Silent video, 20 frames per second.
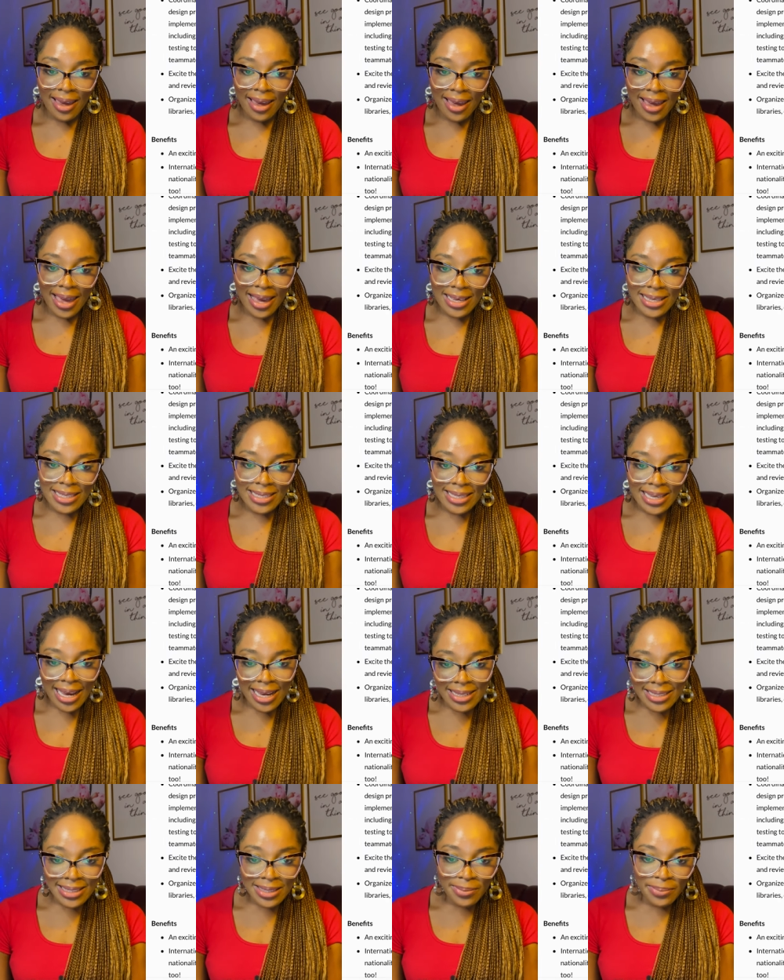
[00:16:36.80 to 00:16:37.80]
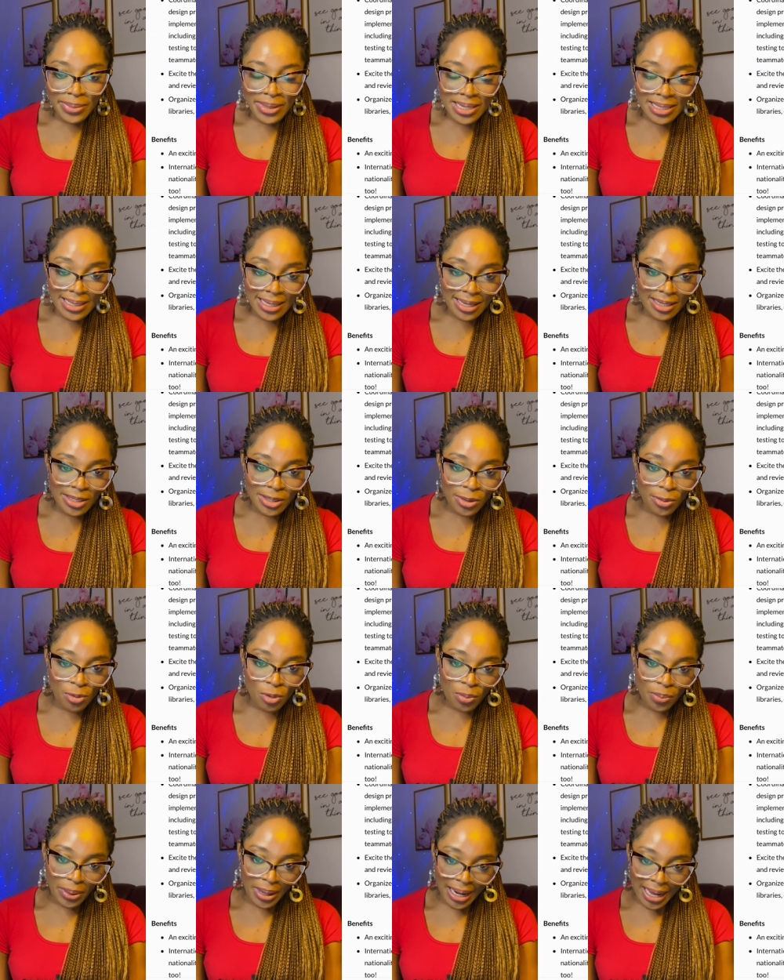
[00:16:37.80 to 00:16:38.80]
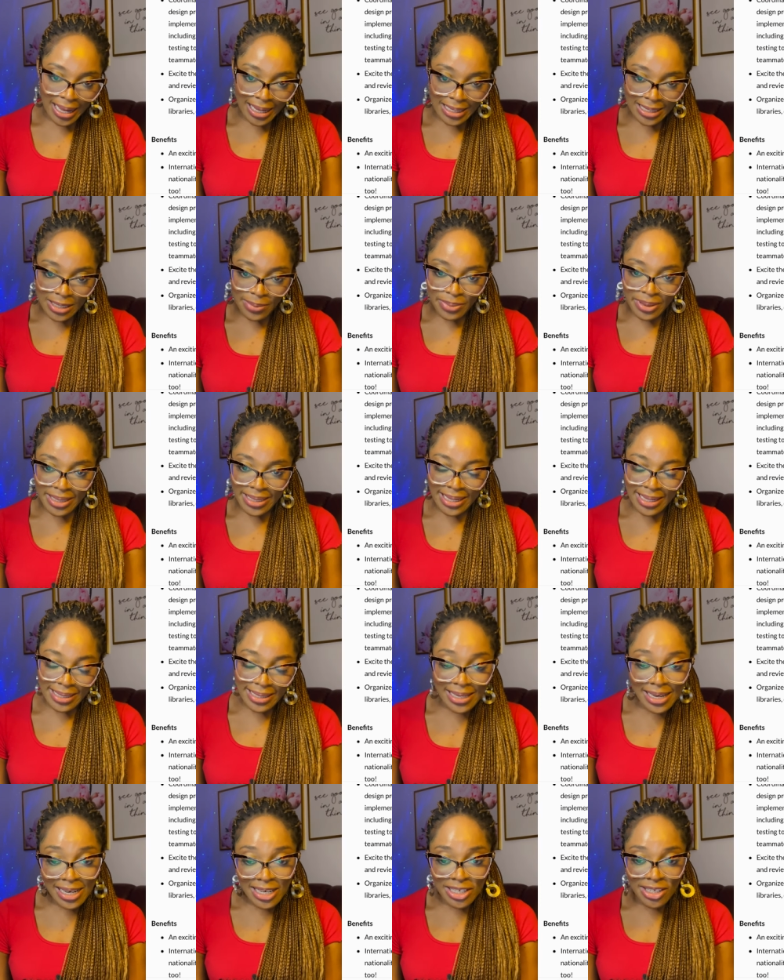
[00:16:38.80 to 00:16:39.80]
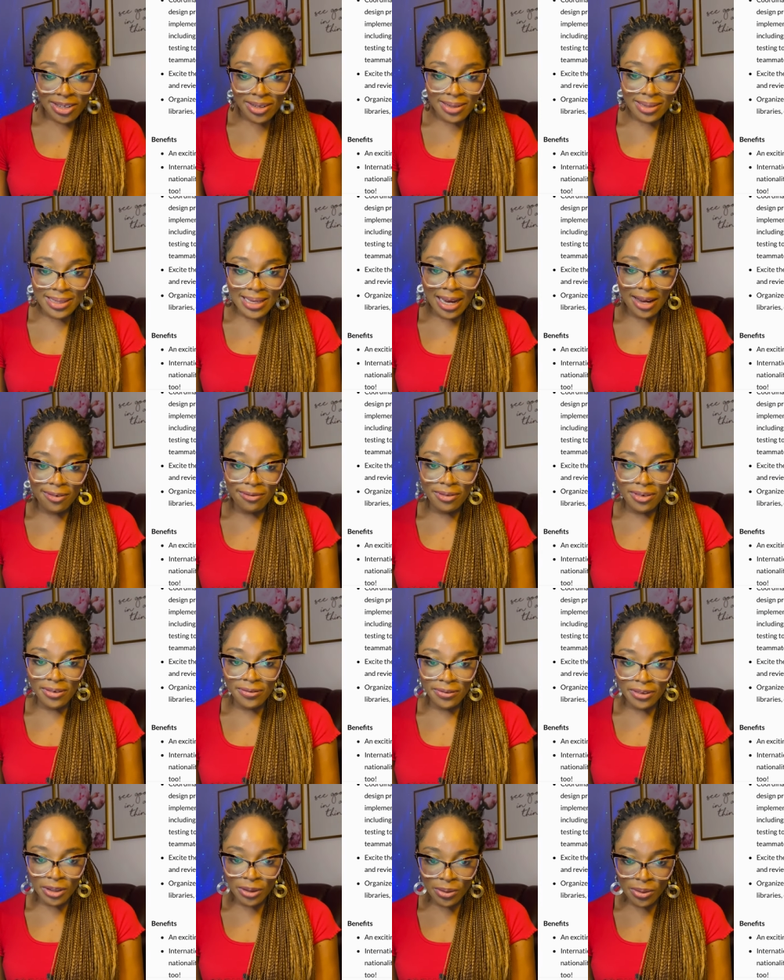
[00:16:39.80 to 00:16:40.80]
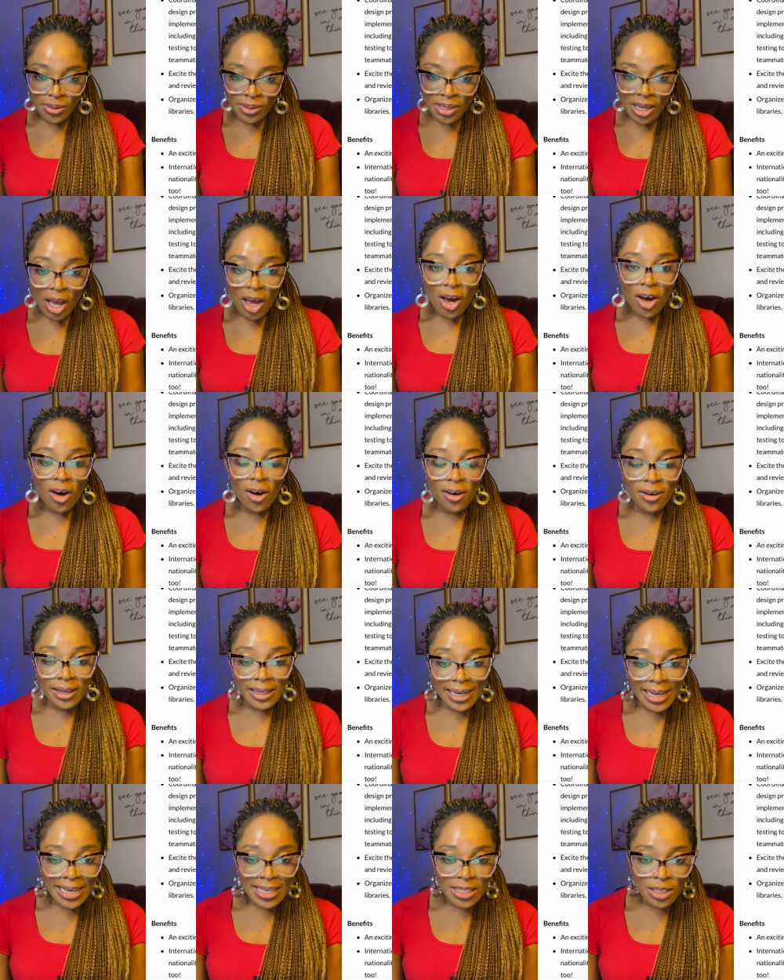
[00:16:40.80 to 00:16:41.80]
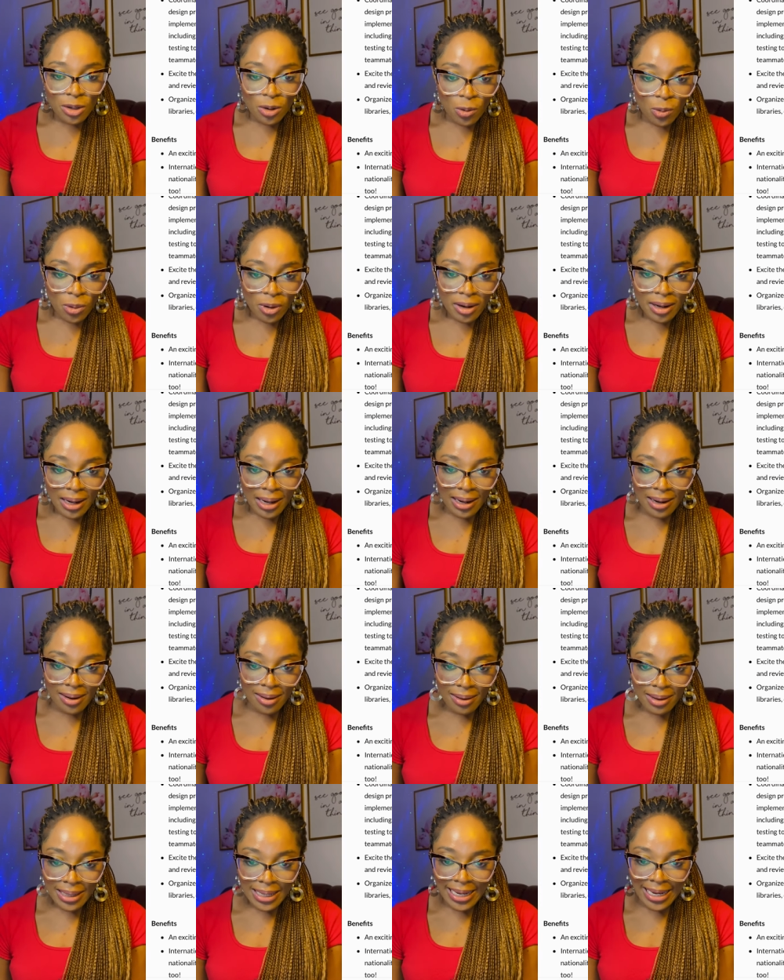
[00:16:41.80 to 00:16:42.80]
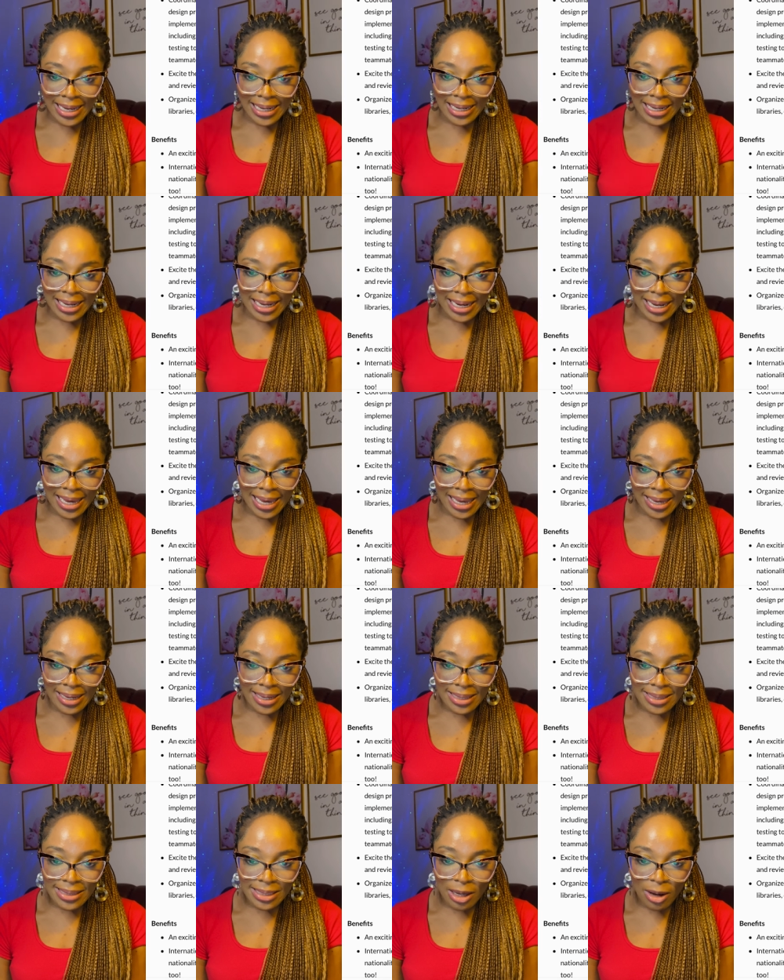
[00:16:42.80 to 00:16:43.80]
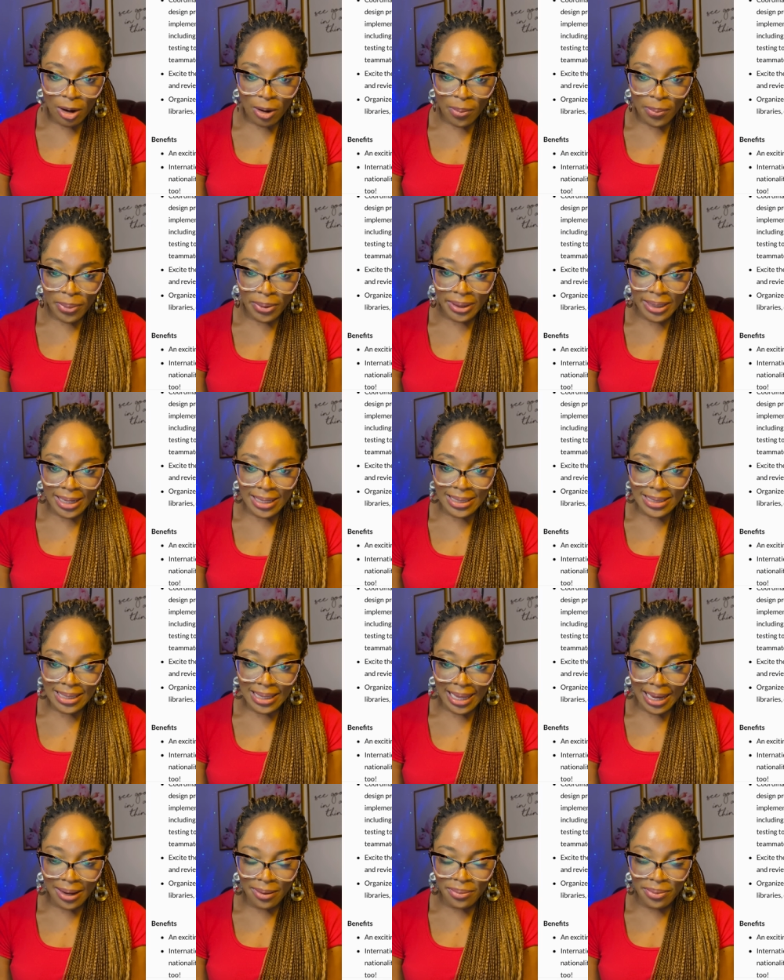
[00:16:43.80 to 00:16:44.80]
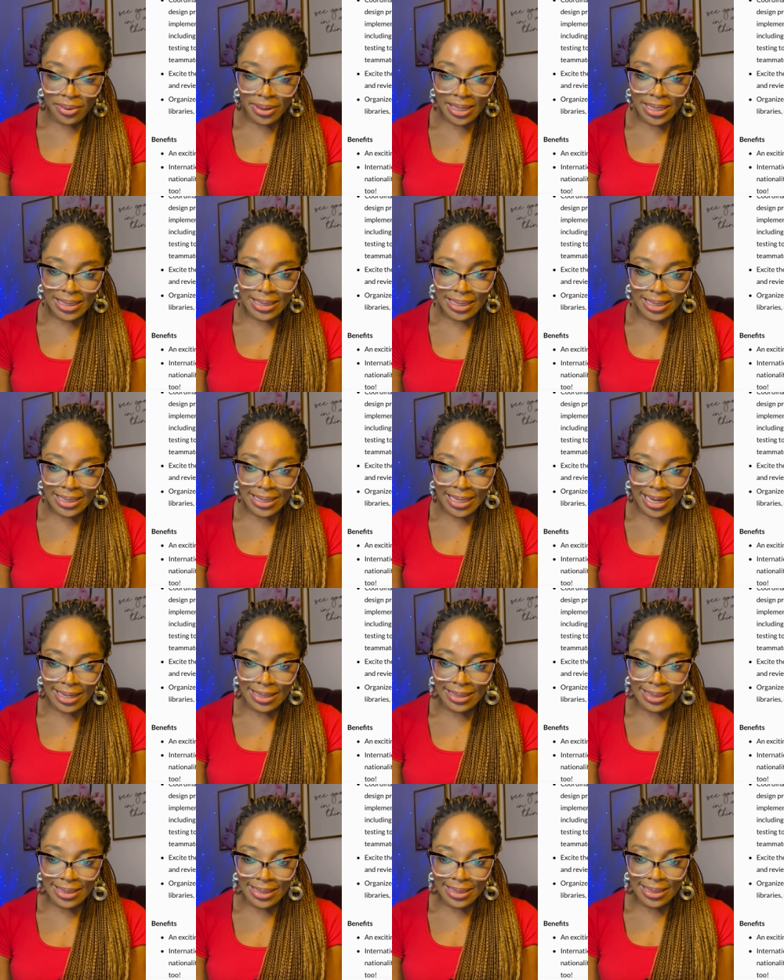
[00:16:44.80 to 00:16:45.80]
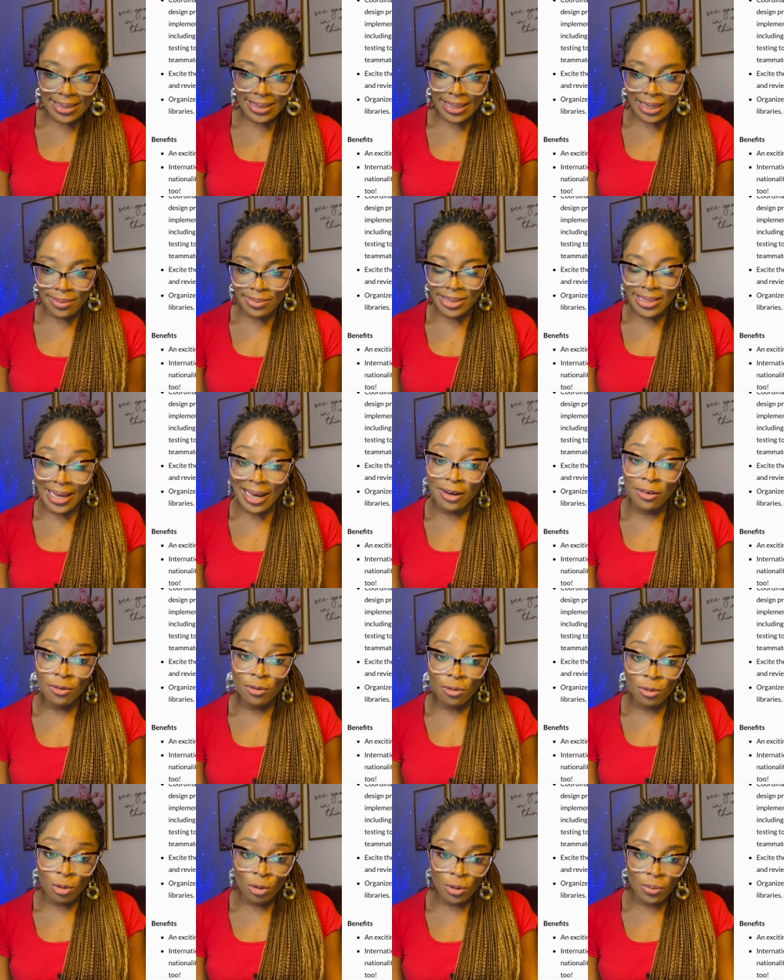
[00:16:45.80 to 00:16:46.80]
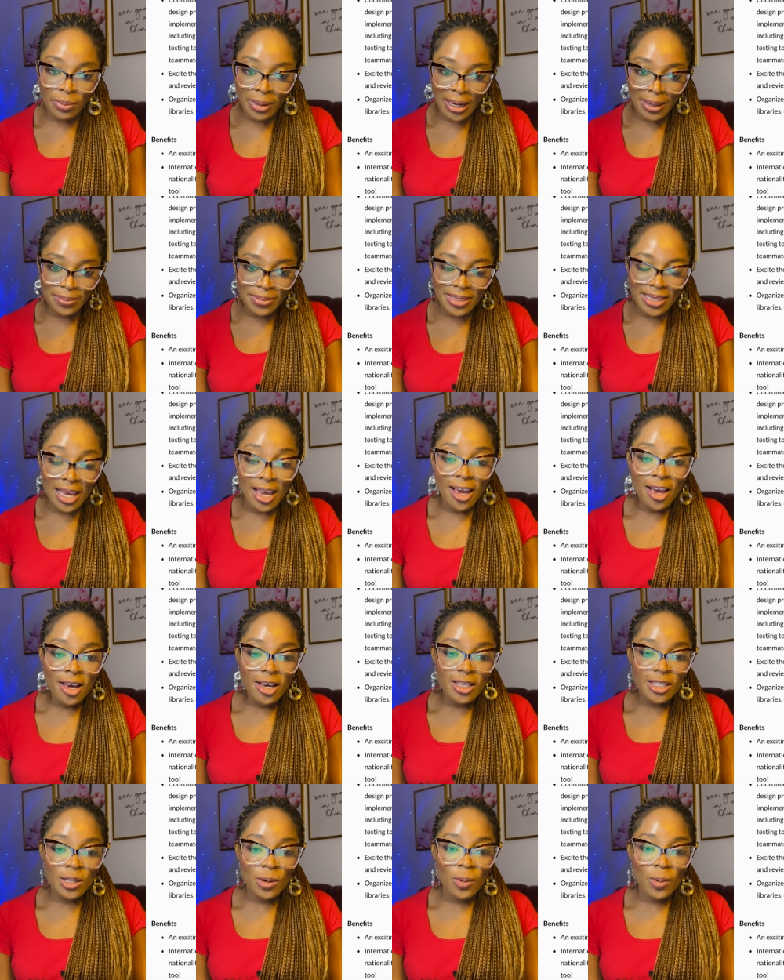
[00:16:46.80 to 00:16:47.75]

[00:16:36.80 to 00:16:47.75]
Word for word: Excite the business through plans, presentations, and reviews. Organize your work clearly in layers, components, libraries, design systems, and roadmaps. So